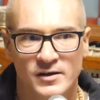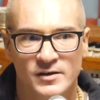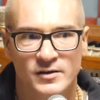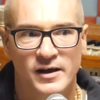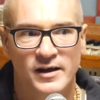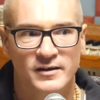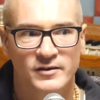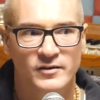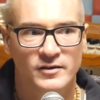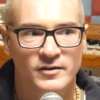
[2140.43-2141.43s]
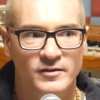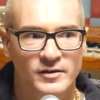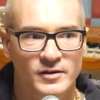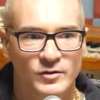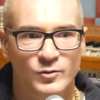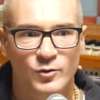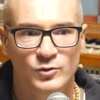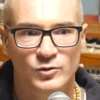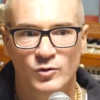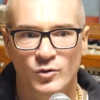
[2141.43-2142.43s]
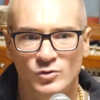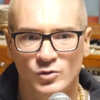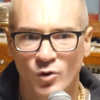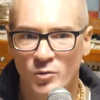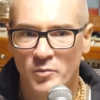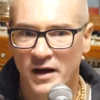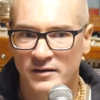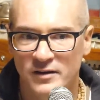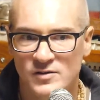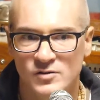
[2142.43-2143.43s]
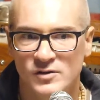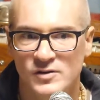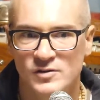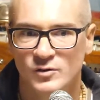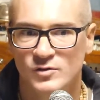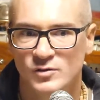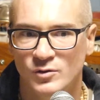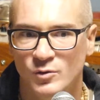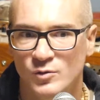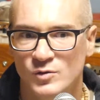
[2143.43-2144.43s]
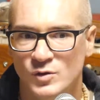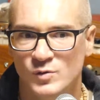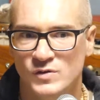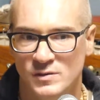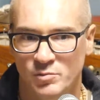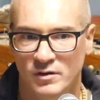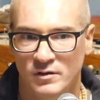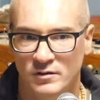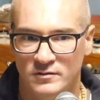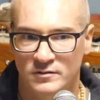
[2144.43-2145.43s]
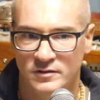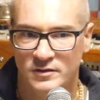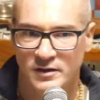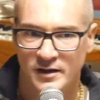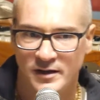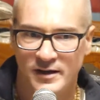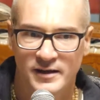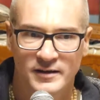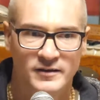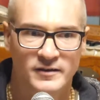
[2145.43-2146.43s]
And to control mind is not so simple. And